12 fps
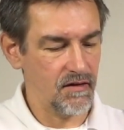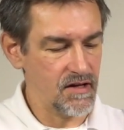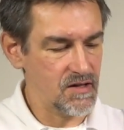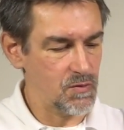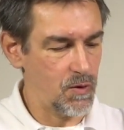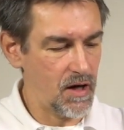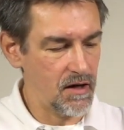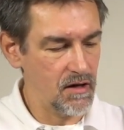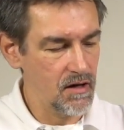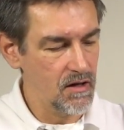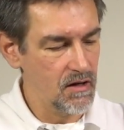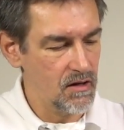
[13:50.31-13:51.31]
This one
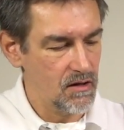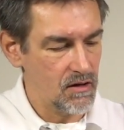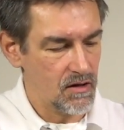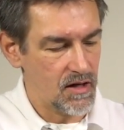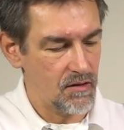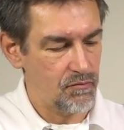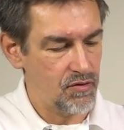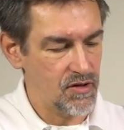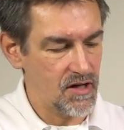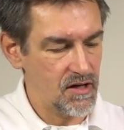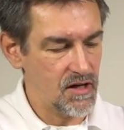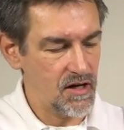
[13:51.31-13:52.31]
you can
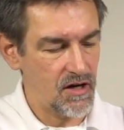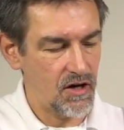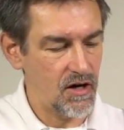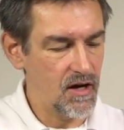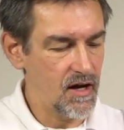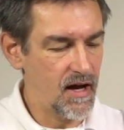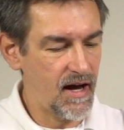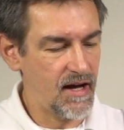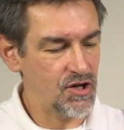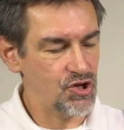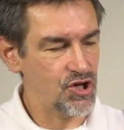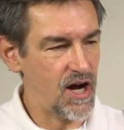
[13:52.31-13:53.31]
put in here
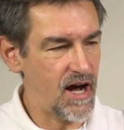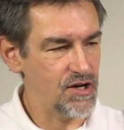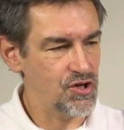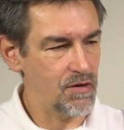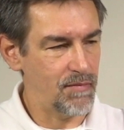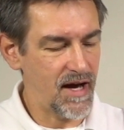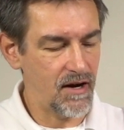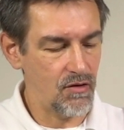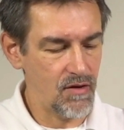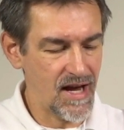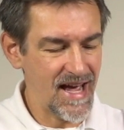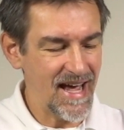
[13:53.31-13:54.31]
and charge your
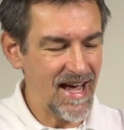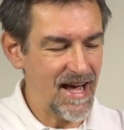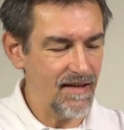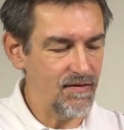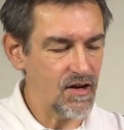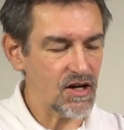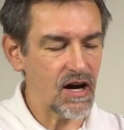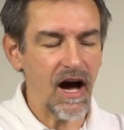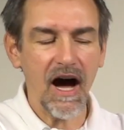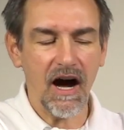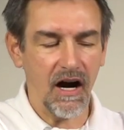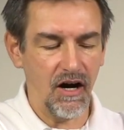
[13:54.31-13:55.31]
battery in the
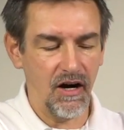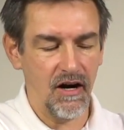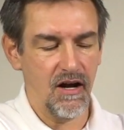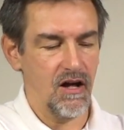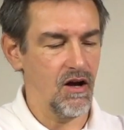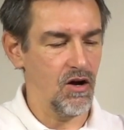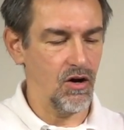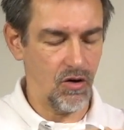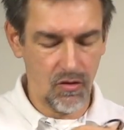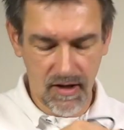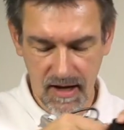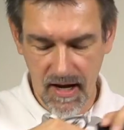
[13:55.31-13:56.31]
car.
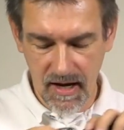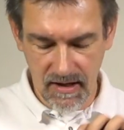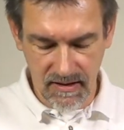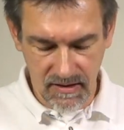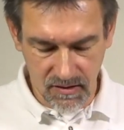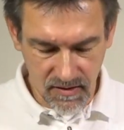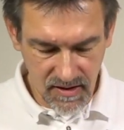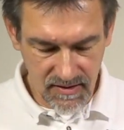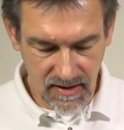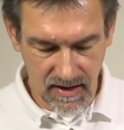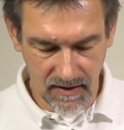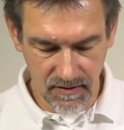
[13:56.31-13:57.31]
Okay, so
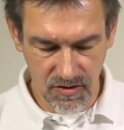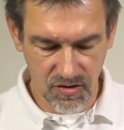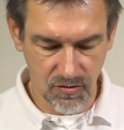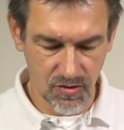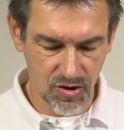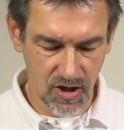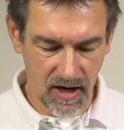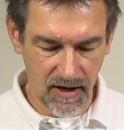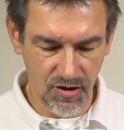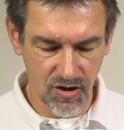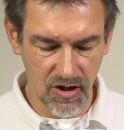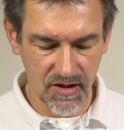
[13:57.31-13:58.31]
these are the two
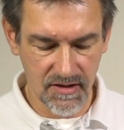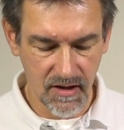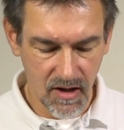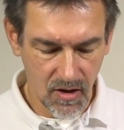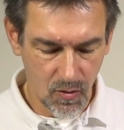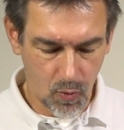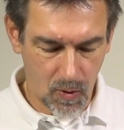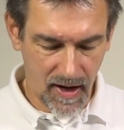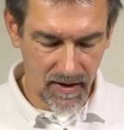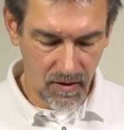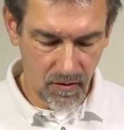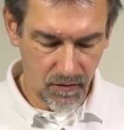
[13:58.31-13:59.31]
chargers,
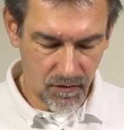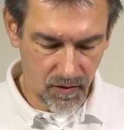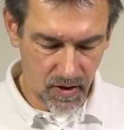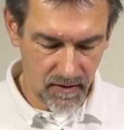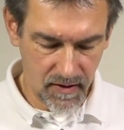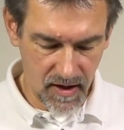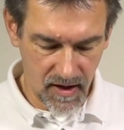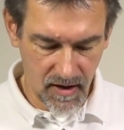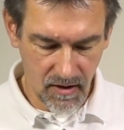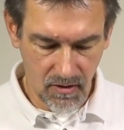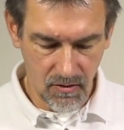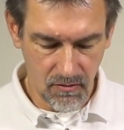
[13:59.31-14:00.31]
one for
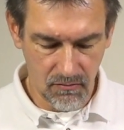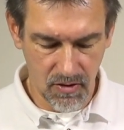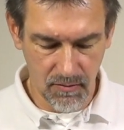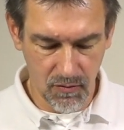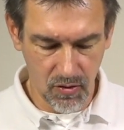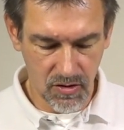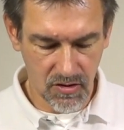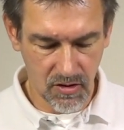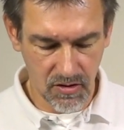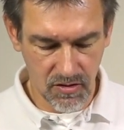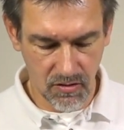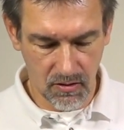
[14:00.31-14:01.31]
the remote
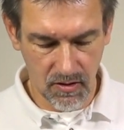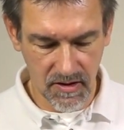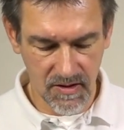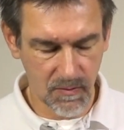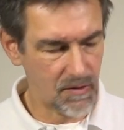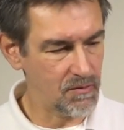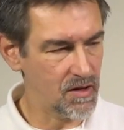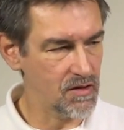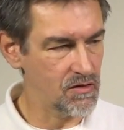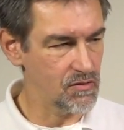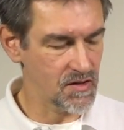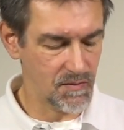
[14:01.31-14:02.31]
control, this one with
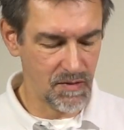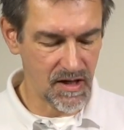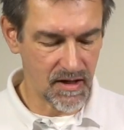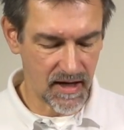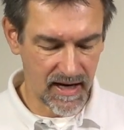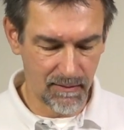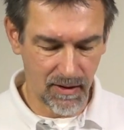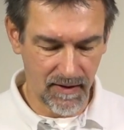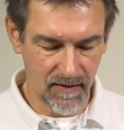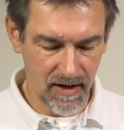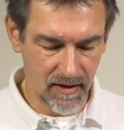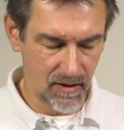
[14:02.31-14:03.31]
the USB cable,
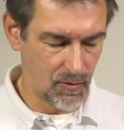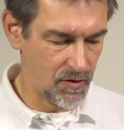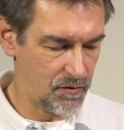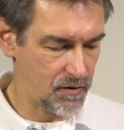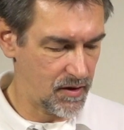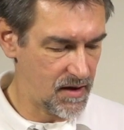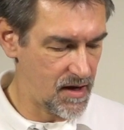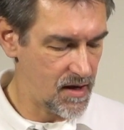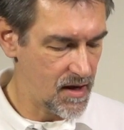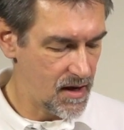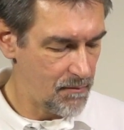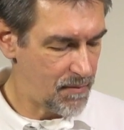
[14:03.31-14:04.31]
and the other for the
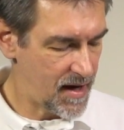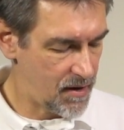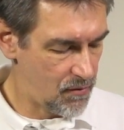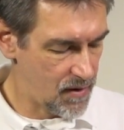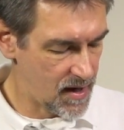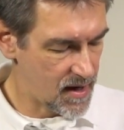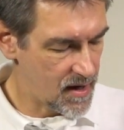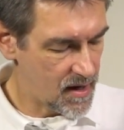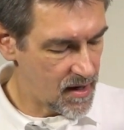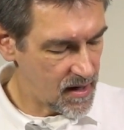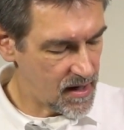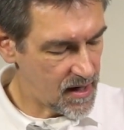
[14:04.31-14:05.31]
battery.
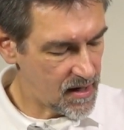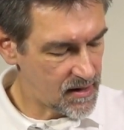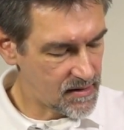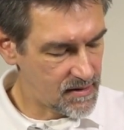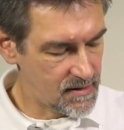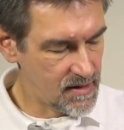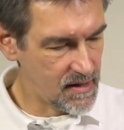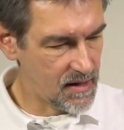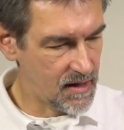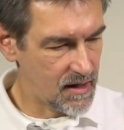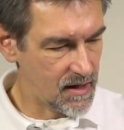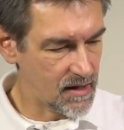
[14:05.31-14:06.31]
Here is
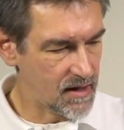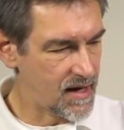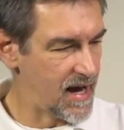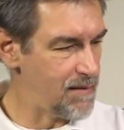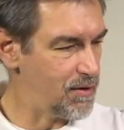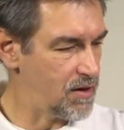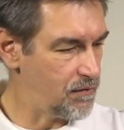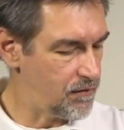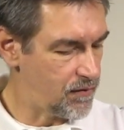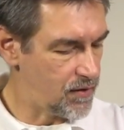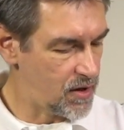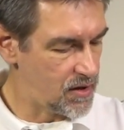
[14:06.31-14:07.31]
the cable
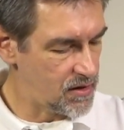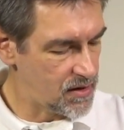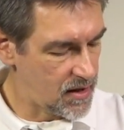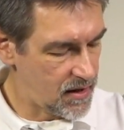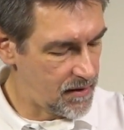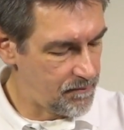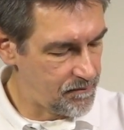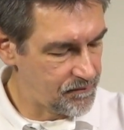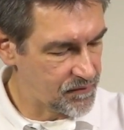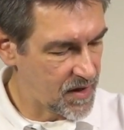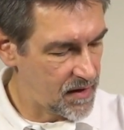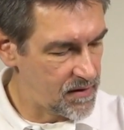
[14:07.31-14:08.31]
for
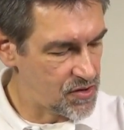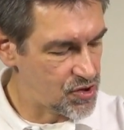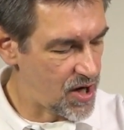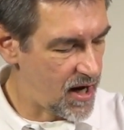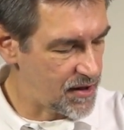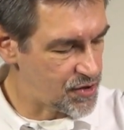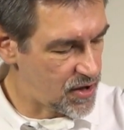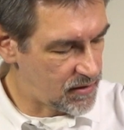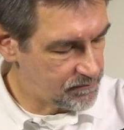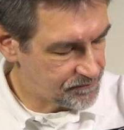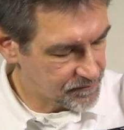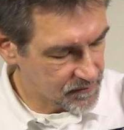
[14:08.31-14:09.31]
the
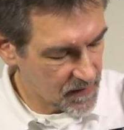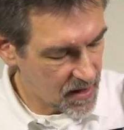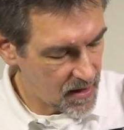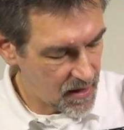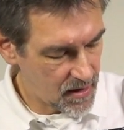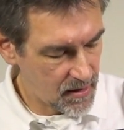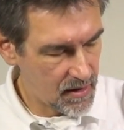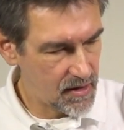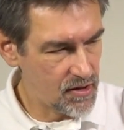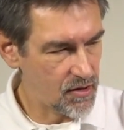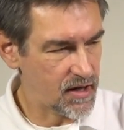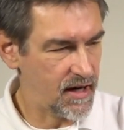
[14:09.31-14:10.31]
charger. In
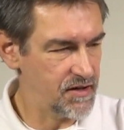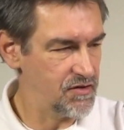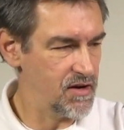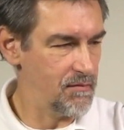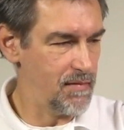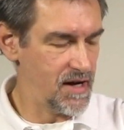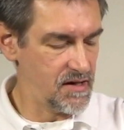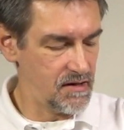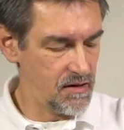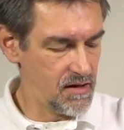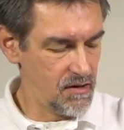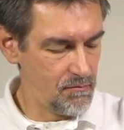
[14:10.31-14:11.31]
your country you
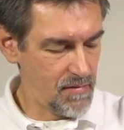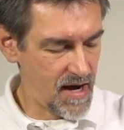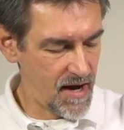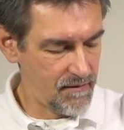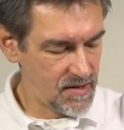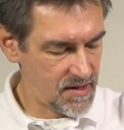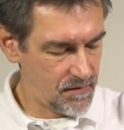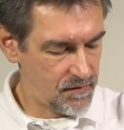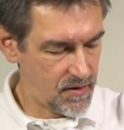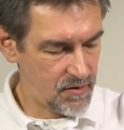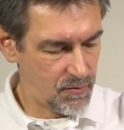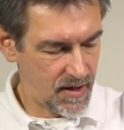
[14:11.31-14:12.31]
may have a
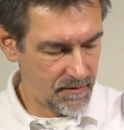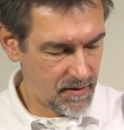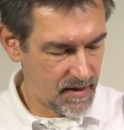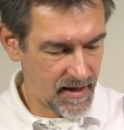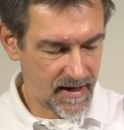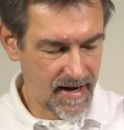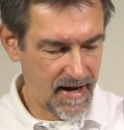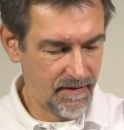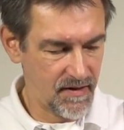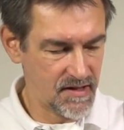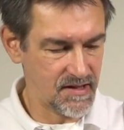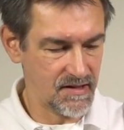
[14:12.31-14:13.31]
different one.
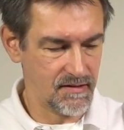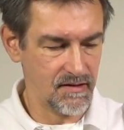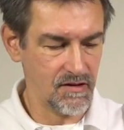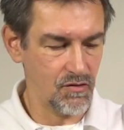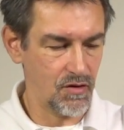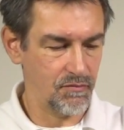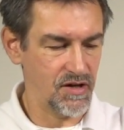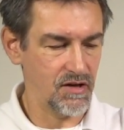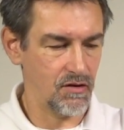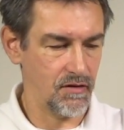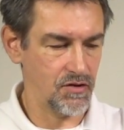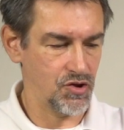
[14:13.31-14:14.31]
Again, this is the European
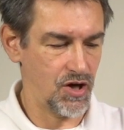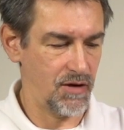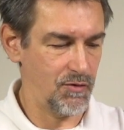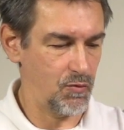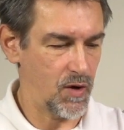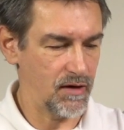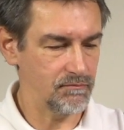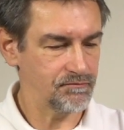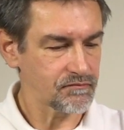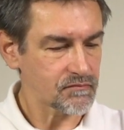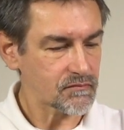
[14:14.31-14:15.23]
or the German one.